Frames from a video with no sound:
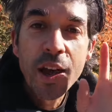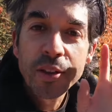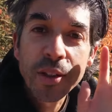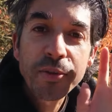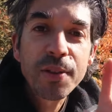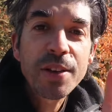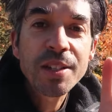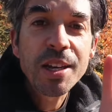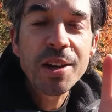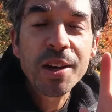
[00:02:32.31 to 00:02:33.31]
So the
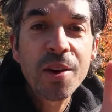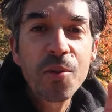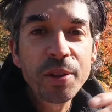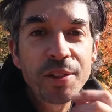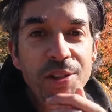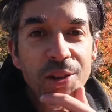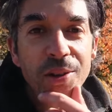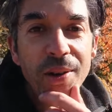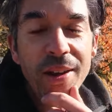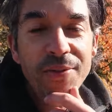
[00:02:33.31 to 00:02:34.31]
first thing you're going to want to
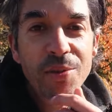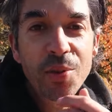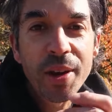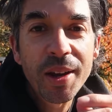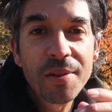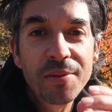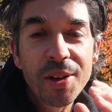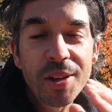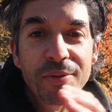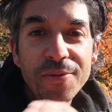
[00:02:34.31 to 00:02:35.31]
do if you want to
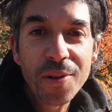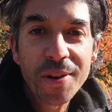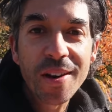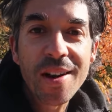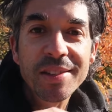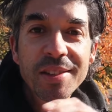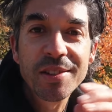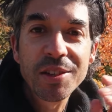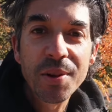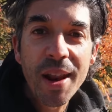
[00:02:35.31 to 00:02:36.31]
convert your foreign
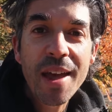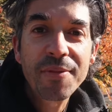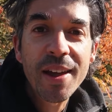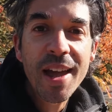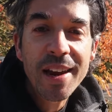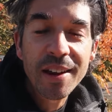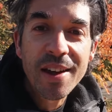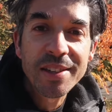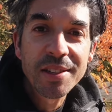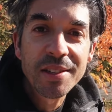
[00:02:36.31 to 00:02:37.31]
license to an FAA
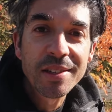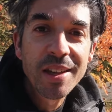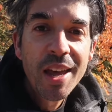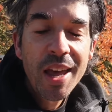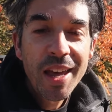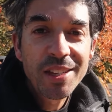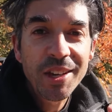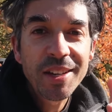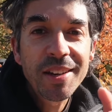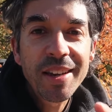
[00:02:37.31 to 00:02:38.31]
license is
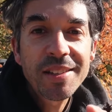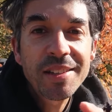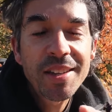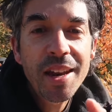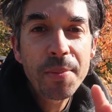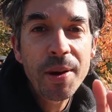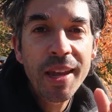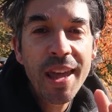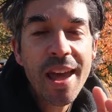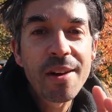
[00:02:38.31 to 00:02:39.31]
you're going to need to set up an
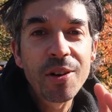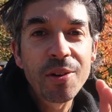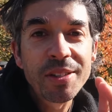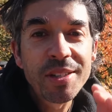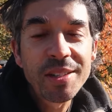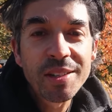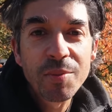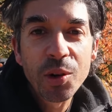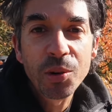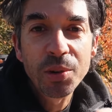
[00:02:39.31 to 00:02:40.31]
account on a
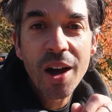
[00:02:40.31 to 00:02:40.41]
system called